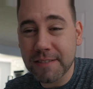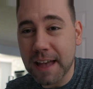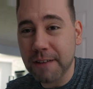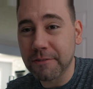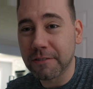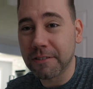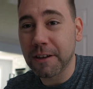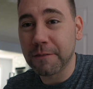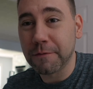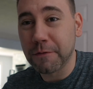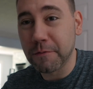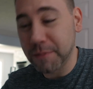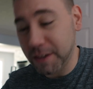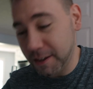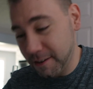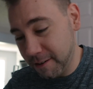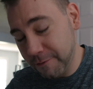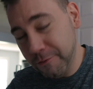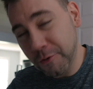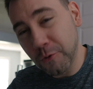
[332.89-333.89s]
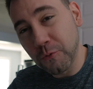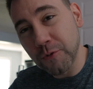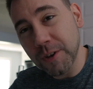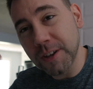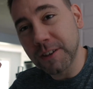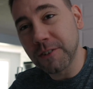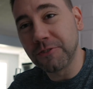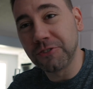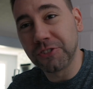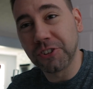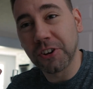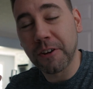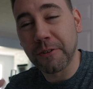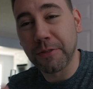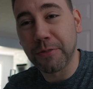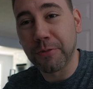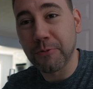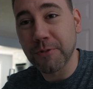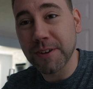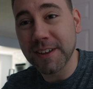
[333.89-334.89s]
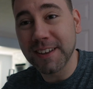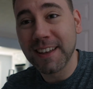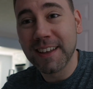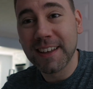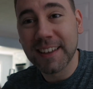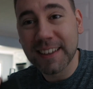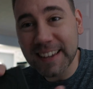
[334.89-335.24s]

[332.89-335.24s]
downside for me of the Ricoh GR3